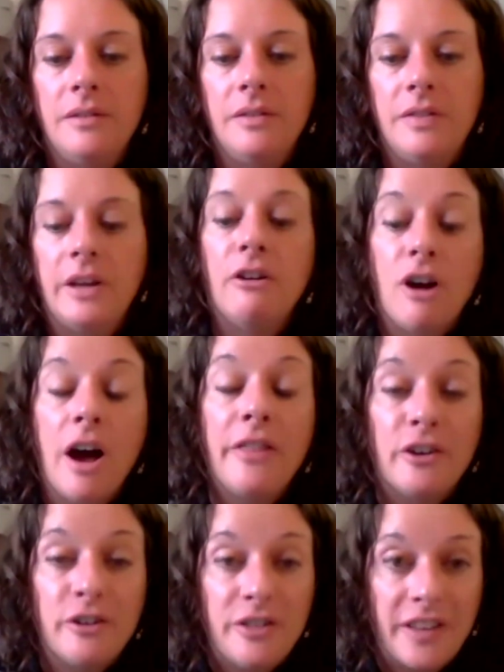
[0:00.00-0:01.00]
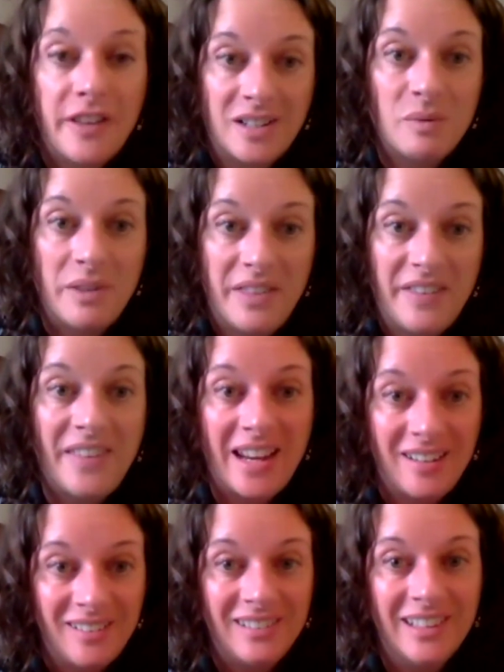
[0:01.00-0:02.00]
there are other things within
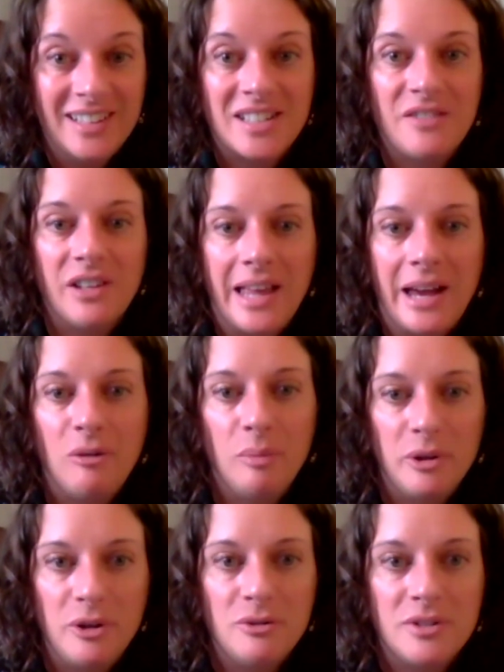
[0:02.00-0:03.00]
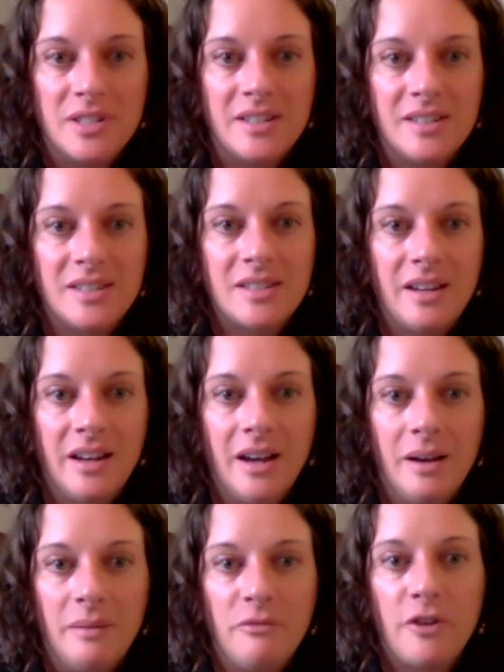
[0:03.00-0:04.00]
that list of allowable uses
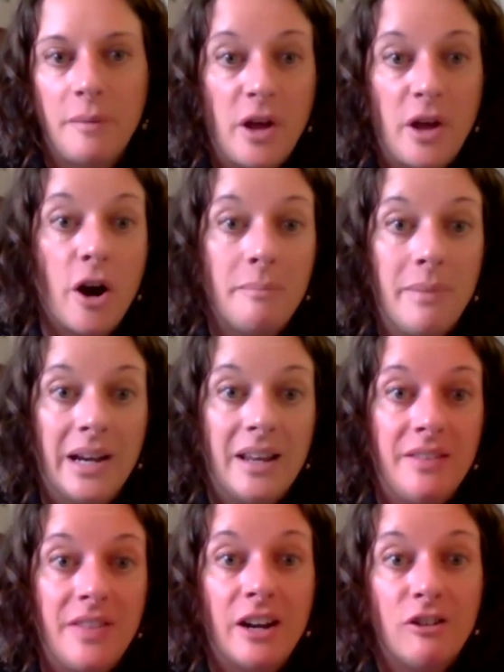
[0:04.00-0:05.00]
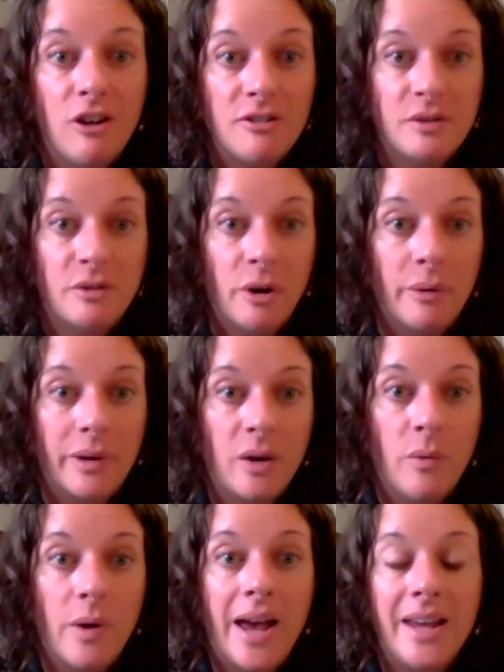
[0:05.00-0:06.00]
from the ARP money that are also going
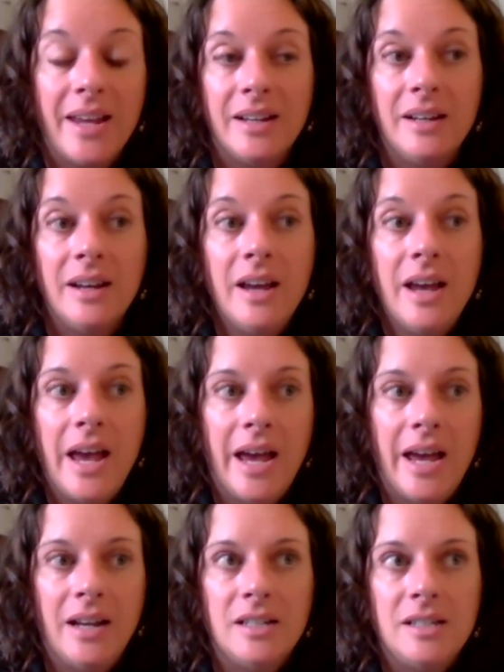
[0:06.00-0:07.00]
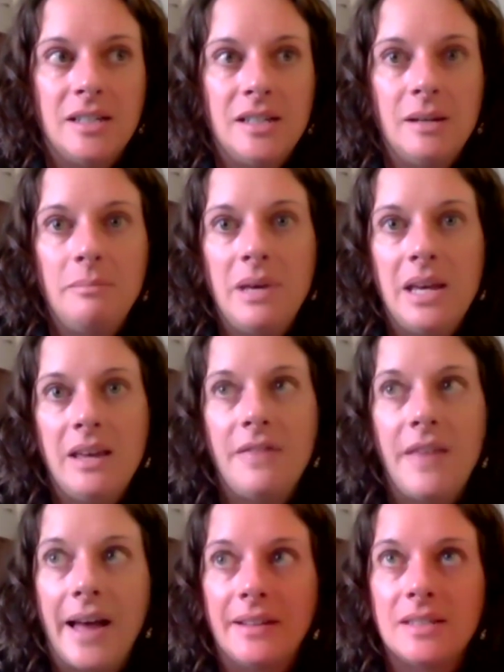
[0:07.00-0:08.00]
away. And to me,
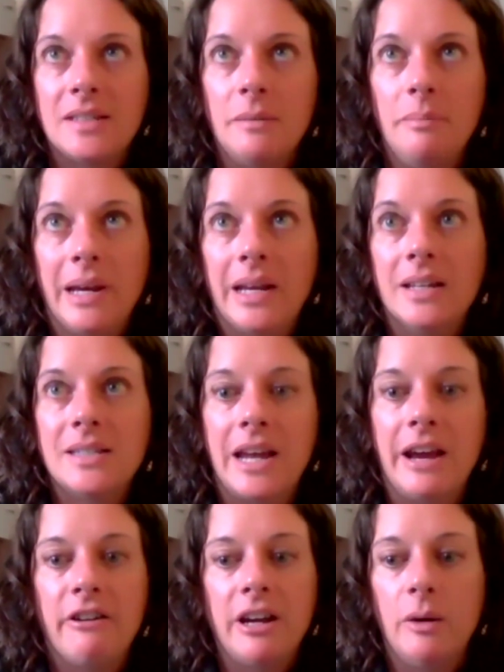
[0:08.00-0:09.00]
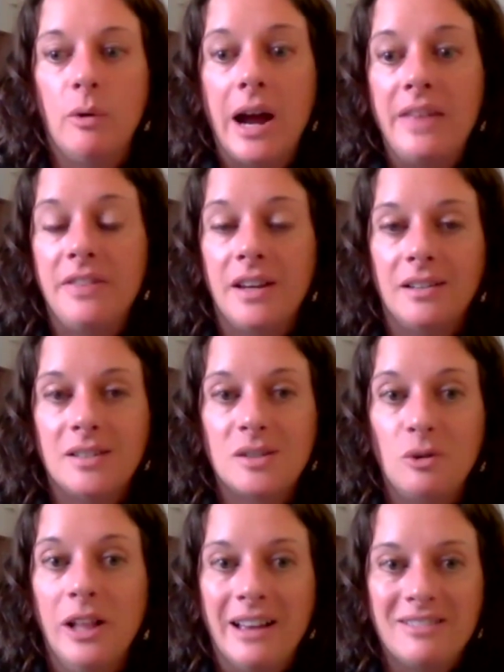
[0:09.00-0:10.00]
that's the biggest area where I think
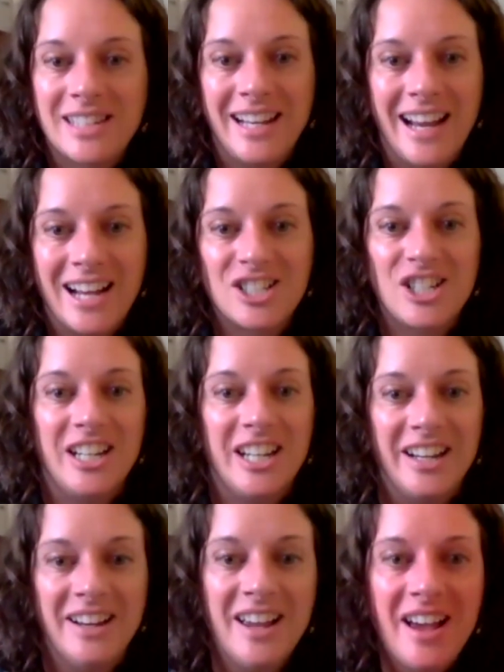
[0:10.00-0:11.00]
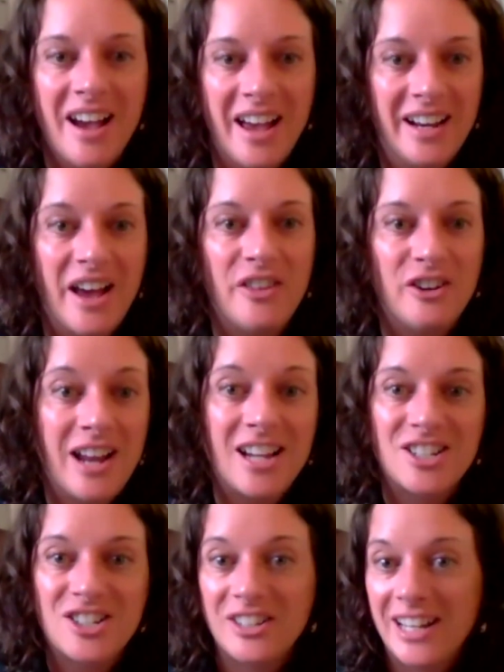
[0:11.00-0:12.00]
SchoolHouse Connection and other
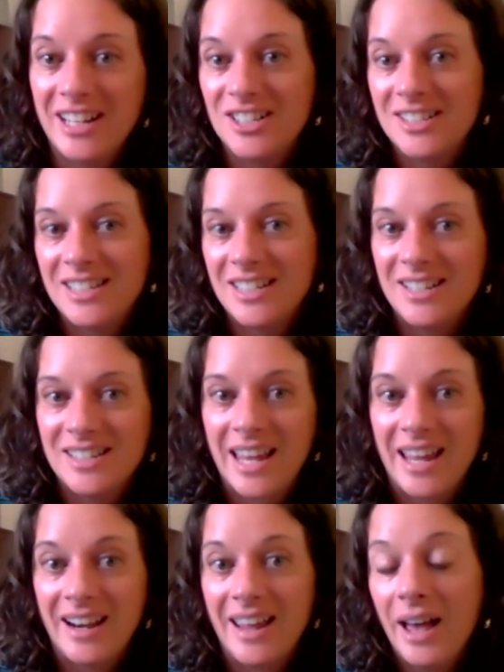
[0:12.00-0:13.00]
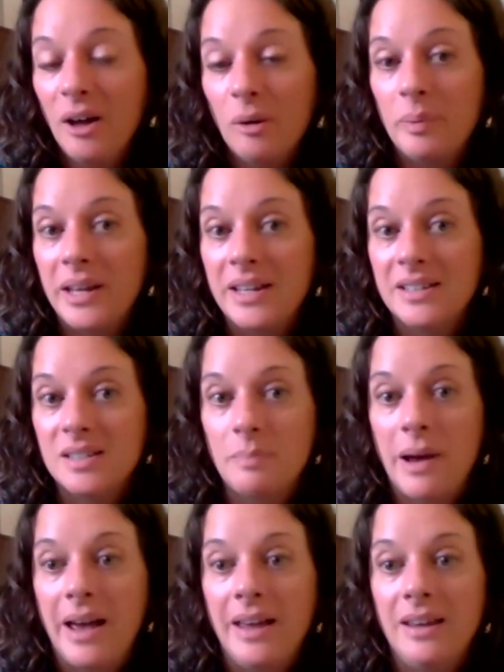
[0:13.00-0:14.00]
national agencies can help is
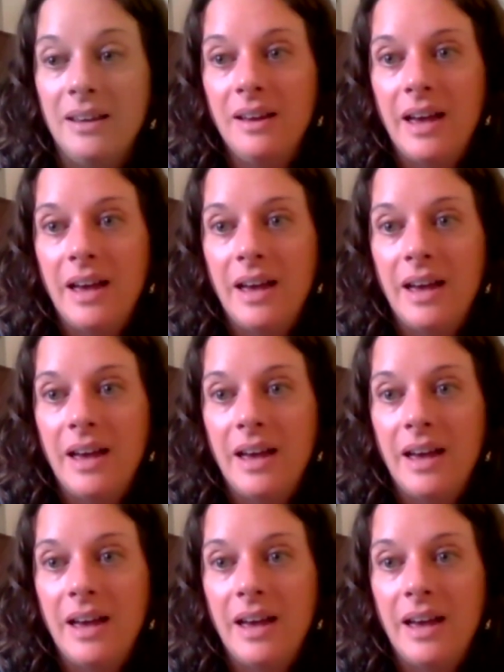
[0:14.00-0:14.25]
by